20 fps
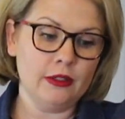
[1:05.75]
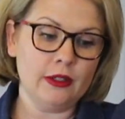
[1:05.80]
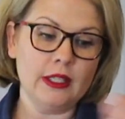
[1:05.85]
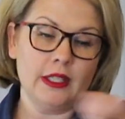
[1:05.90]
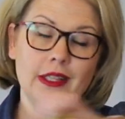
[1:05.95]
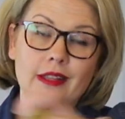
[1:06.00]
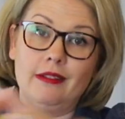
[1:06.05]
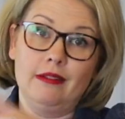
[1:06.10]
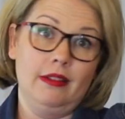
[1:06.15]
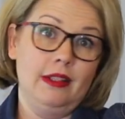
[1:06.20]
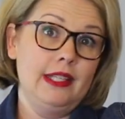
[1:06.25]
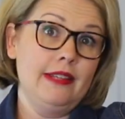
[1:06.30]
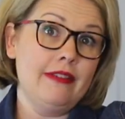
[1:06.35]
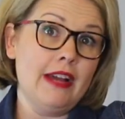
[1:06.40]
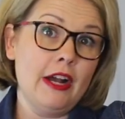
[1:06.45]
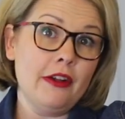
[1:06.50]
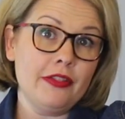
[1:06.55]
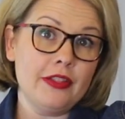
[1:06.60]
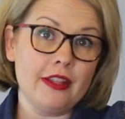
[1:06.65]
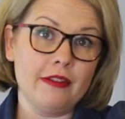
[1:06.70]
You can leave
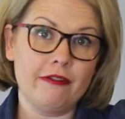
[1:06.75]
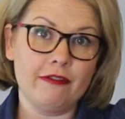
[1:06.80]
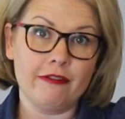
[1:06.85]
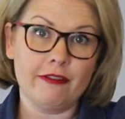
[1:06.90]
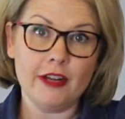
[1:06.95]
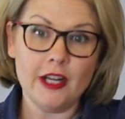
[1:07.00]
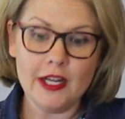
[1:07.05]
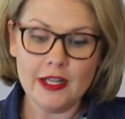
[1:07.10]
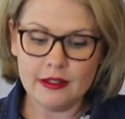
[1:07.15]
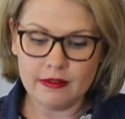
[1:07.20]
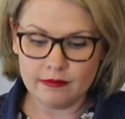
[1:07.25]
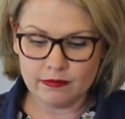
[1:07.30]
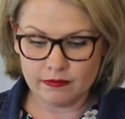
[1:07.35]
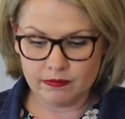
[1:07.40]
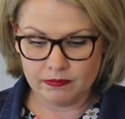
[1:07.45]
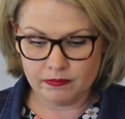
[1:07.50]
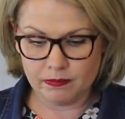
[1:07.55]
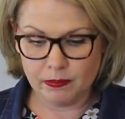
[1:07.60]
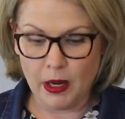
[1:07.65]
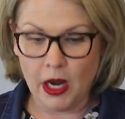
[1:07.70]
out the front
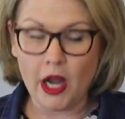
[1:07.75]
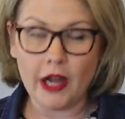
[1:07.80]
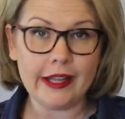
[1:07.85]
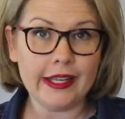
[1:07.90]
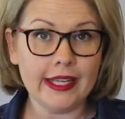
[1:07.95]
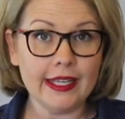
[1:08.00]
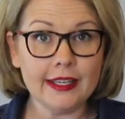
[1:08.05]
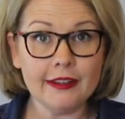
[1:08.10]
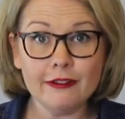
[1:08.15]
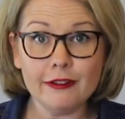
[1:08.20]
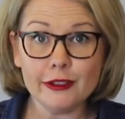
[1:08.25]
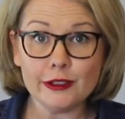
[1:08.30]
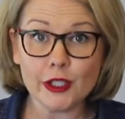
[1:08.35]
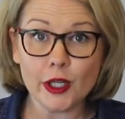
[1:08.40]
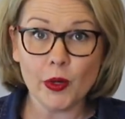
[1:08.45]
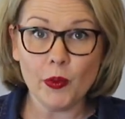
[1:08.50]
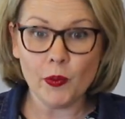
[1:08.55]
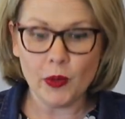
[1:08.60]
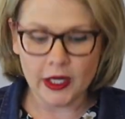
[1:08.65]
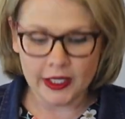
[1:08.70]
pocket if you
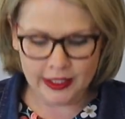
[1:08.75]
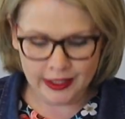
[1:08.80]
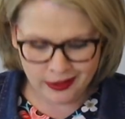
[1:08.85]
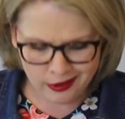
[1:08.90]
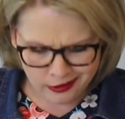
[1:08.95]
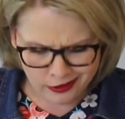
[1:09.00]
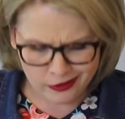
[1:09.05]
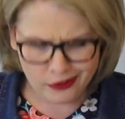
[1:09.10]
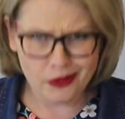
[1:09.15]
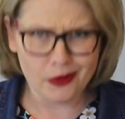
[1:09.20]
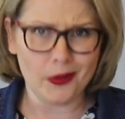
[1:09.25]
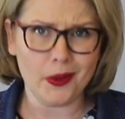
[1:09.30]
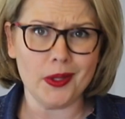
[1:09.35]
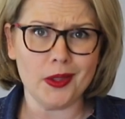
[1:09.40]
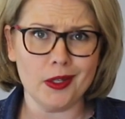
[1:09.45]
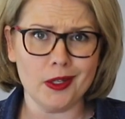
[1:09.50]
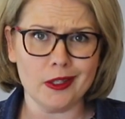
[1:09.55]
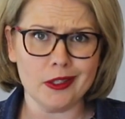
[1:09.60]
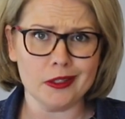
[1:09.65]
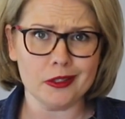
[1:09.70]
don't want it, although I
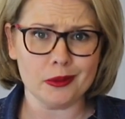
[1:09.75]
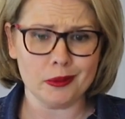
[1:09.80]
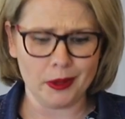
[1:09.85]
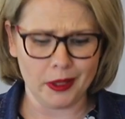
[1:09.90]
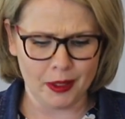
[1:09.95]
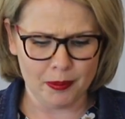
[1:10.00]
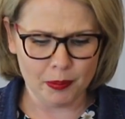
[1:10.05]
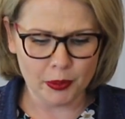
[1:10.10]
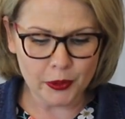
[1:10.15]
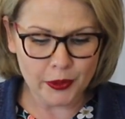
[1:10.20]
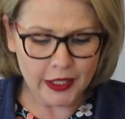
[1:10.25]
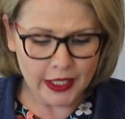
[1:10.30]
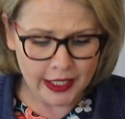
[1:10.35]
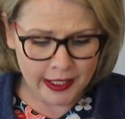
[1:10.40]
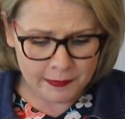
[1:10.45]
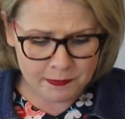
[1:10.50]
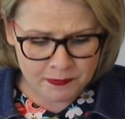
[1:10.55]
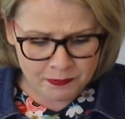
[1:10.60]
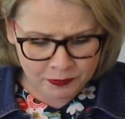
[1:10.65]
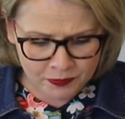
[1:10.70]
think it's really
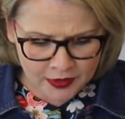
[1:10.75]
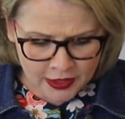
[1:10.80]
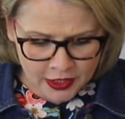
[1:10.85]
pretty.